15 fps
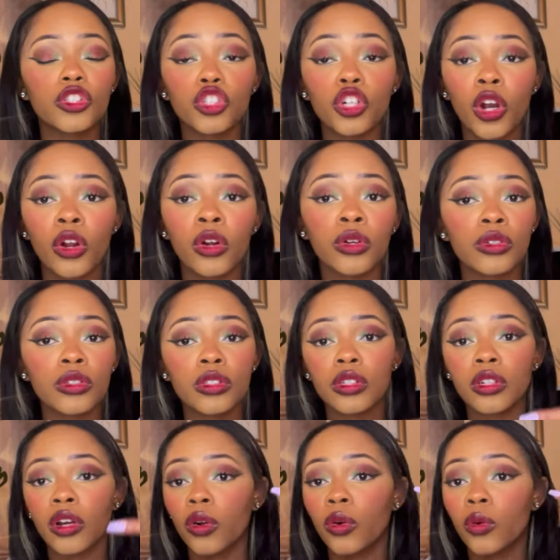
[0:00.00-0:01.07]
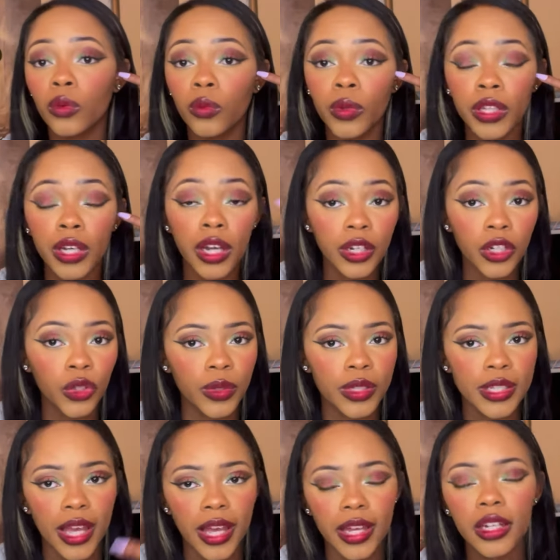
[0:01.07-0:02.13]
Charles, you know, with a gun to his
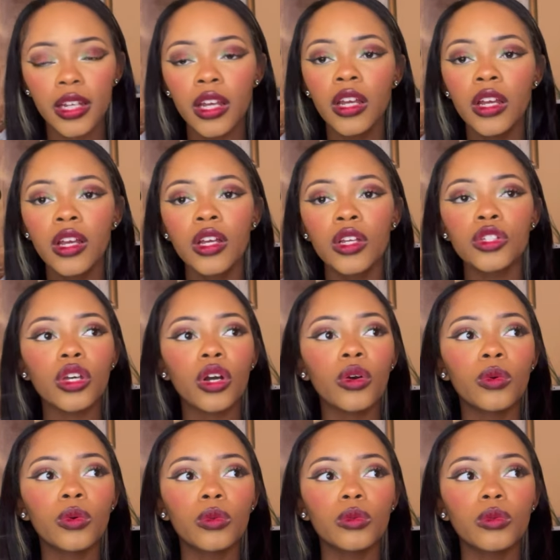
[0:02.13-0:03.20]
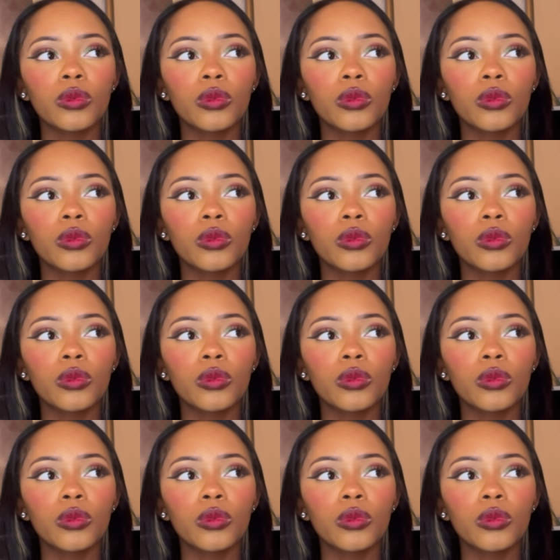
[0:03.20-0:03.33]
head. So